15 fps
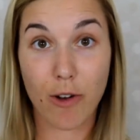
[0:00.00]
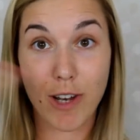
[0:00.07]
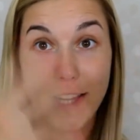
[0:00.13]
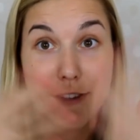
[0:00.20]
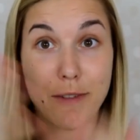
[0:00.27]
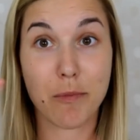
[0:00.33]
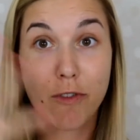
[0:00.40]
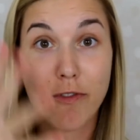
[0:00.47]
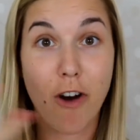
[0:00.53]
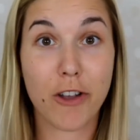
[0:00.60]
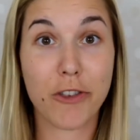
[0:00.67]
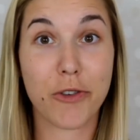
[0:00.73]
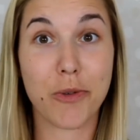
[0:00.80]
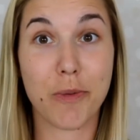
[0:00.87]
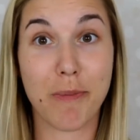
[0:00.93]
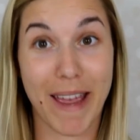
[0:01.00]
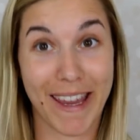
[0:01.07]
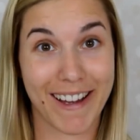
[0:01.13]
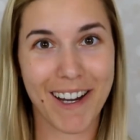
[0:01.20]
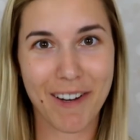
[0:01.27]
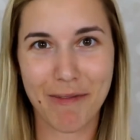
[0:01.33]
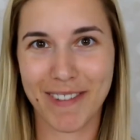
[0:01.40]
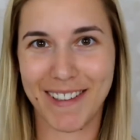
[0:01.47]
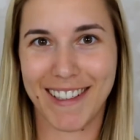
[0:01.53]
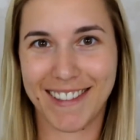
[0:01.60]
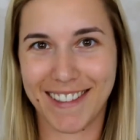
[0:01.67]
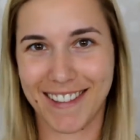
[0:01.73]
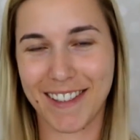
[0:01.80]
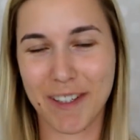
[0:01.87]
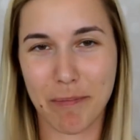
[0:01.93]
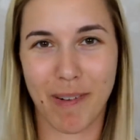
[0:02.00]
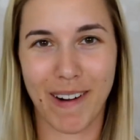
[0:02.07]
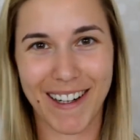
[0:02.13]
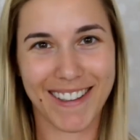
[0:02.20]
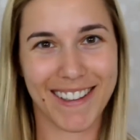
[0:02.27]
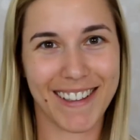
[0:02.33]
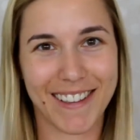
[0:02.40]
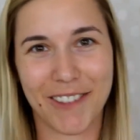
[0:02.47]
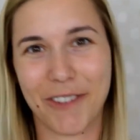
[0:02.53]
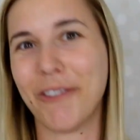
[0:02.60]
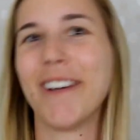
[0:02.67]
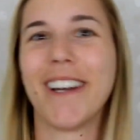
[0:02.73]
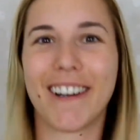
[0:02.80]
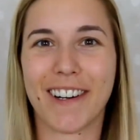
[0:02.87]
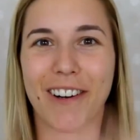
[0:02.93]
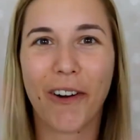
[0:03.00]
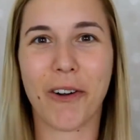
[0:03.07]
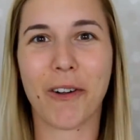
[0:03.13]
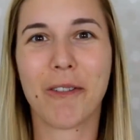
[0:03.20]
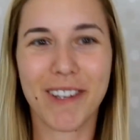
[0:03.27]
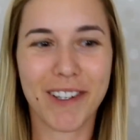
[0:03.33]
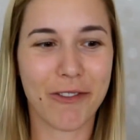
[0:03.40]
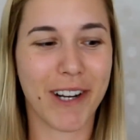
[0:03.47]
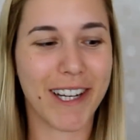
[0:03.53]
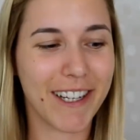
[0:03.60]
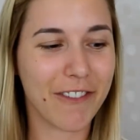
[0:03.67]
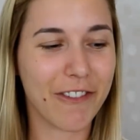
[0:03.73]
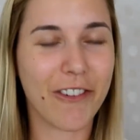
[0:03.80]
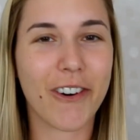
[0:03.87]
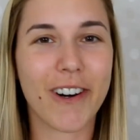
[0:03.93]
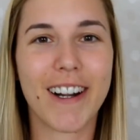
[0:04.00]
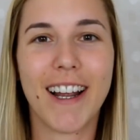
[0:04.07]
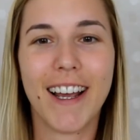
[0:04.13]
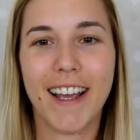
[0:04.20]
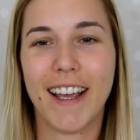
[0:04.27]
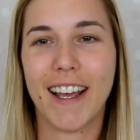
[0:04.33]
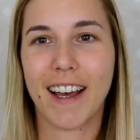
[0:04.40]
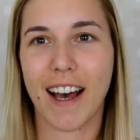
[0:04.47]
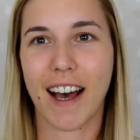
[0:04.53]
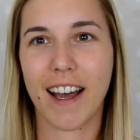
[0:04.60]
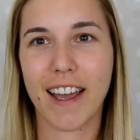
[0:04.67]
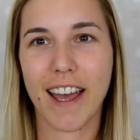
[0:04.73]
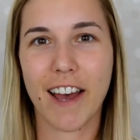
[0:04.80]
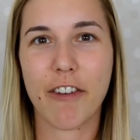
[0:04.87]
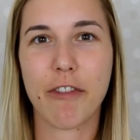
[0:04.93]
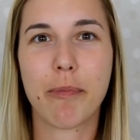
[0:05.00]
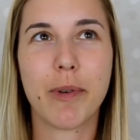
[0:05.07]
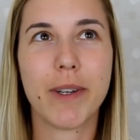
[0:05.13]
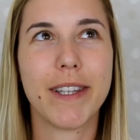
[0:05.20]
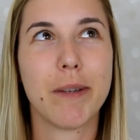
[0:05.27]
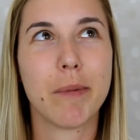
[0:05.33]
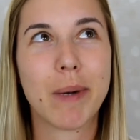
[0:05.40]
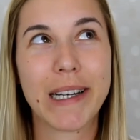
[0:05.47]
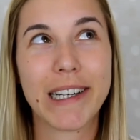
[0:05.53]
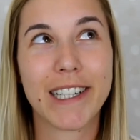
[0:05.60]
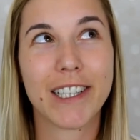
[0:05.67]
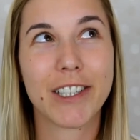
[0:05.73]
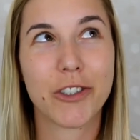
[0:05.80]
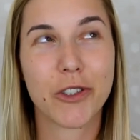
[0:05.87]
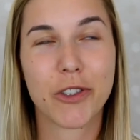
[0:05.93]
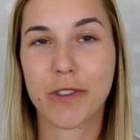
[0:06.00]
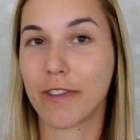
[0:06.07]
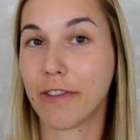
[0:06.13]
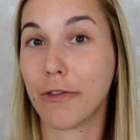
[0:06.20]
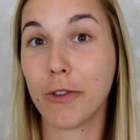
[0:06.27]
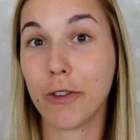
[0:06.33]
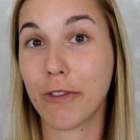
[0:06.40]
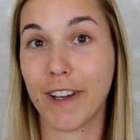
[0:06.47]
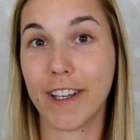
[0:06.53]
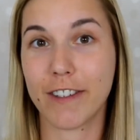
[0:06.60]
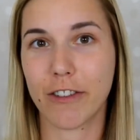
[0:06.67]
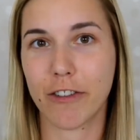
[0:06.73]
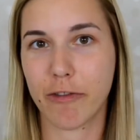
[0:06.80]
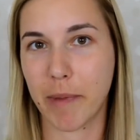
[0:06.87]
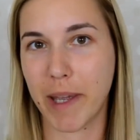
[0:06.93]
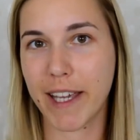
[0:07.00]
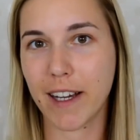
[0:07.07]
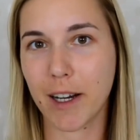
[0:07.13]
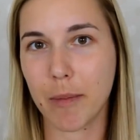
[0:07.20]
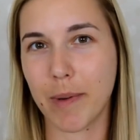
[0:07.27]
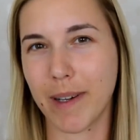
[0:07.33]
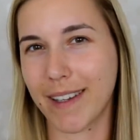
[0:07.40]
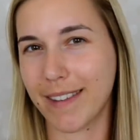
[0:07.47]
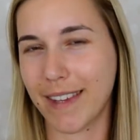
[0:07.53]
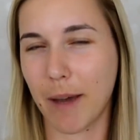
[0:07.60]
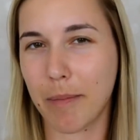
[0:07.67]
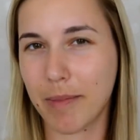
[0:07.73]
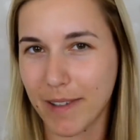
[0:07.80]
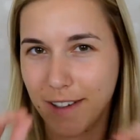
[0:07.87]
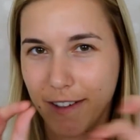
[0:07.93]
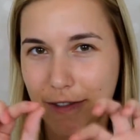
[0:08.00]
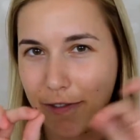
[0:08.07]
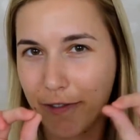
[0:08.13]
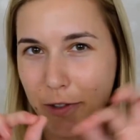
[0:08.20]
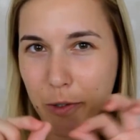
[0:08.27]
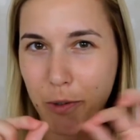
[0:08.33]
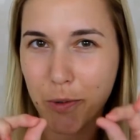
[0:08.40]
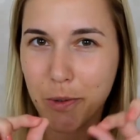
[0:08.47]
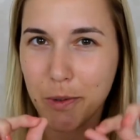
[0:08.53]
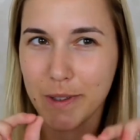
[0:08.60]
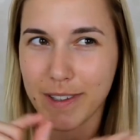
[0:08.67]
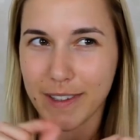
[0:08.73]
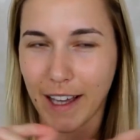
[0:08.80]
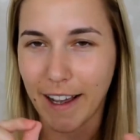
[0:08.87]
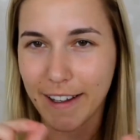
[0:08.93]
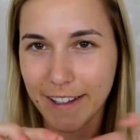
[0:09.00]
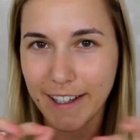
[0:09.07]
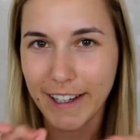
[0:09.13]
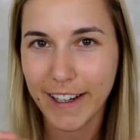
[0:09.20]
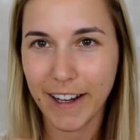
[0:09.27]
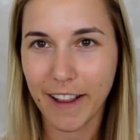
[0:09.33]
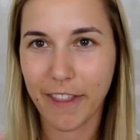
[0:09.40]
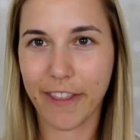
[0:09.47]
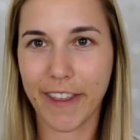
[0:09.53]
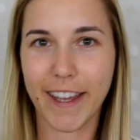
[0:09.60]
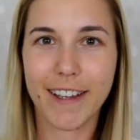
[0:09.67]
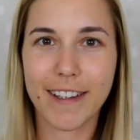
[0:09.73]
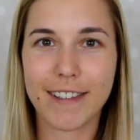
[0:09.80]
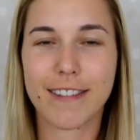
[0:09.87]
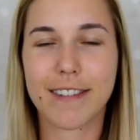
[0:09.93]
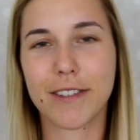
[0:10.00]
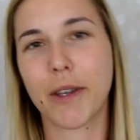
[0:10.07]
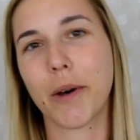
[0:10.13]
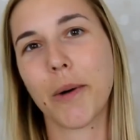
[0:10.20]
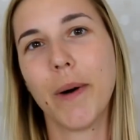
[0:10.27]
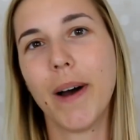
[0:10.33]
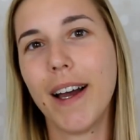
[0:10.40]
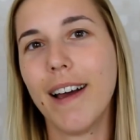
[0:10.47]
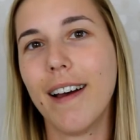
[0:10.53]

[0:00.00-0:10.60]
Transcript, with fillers: let's move on to makeup. This is the part that we are all been waiting for. I have pretty much full face of makeup except a few tiny little things, so